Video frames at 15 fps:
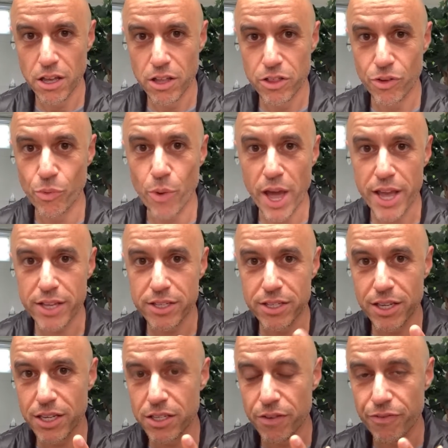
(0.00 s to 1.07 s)
The way it
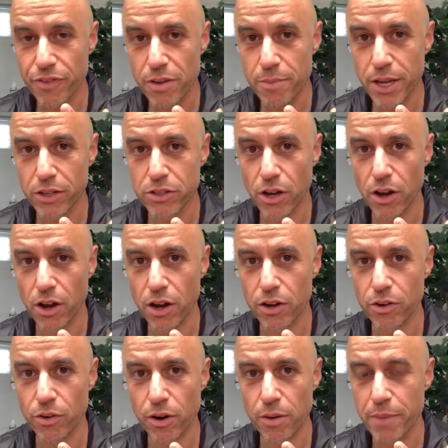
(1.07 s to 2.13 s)
sees a female dog
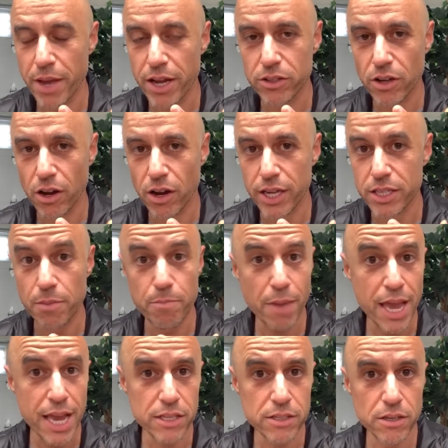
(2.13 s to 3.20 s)
or a male dog as a
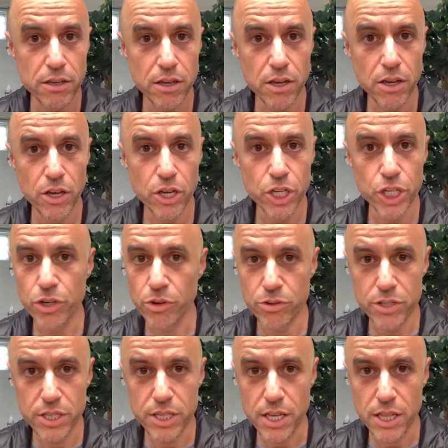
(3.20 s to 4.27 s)
mate, you don't
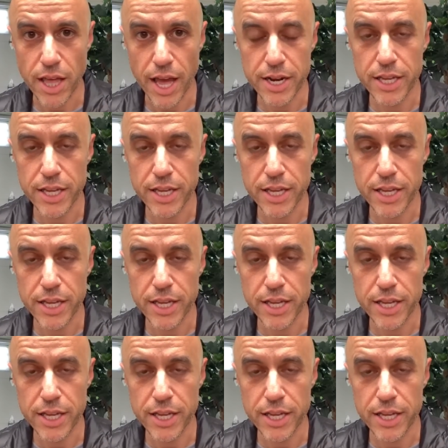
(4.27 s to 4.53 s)
see that.